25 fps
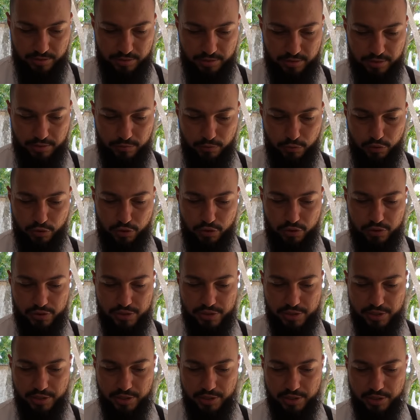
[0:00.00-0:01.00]
It was
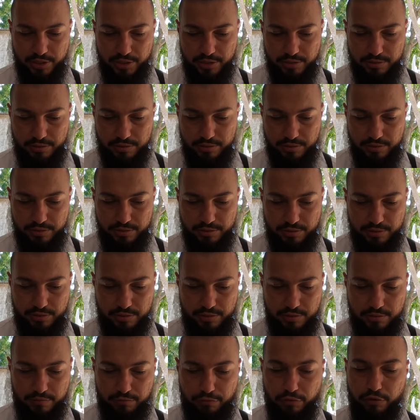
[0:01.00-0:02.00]

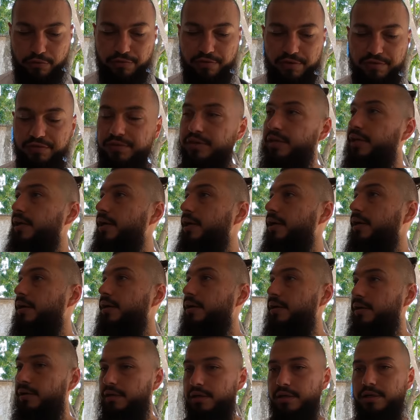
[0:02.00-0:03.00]
450, yeah?
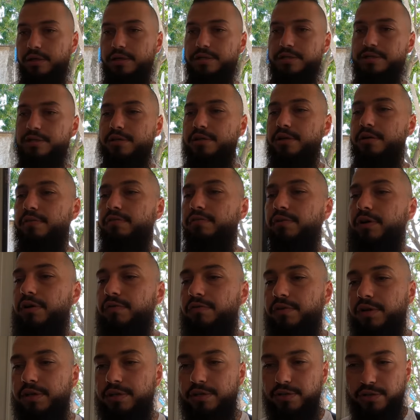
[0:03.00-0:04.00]
Here's a
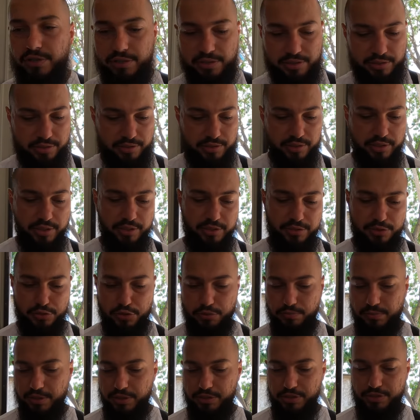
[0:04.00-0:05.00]
500. Thank you so
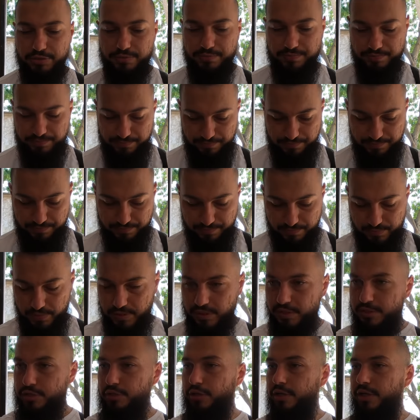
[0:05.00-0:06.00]
much.
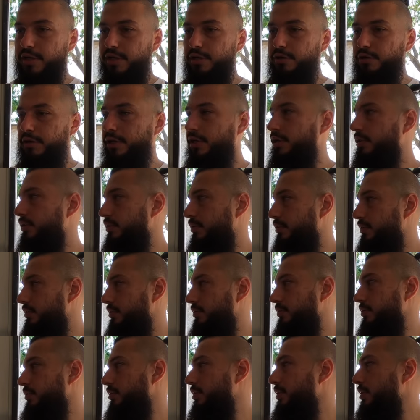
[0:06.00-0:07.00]
It's okay, you
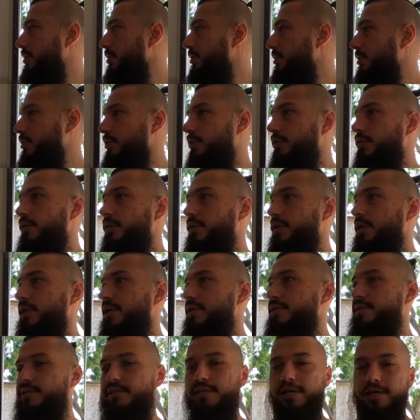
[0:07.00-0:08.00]
can
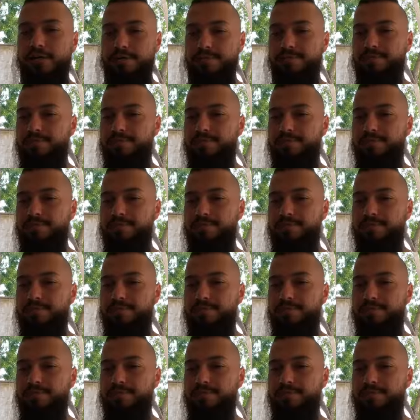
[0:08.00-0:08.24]
stay.